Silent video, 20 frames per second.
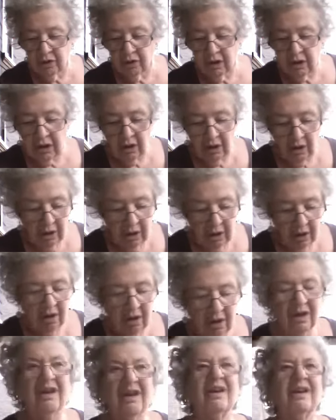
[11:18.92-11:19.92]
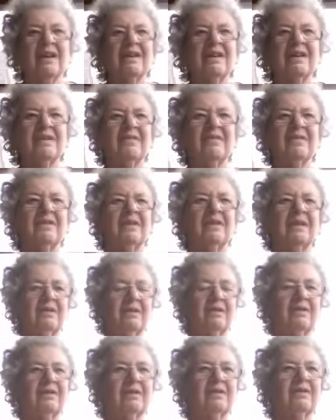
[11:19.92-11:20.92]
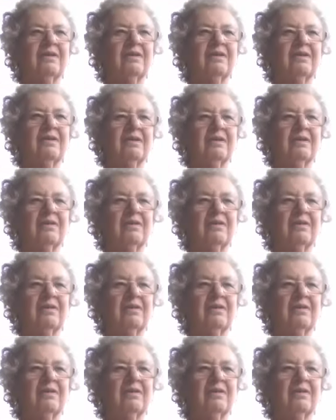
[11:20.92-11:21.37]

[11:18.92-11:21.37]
And what kind of indigo do you grow?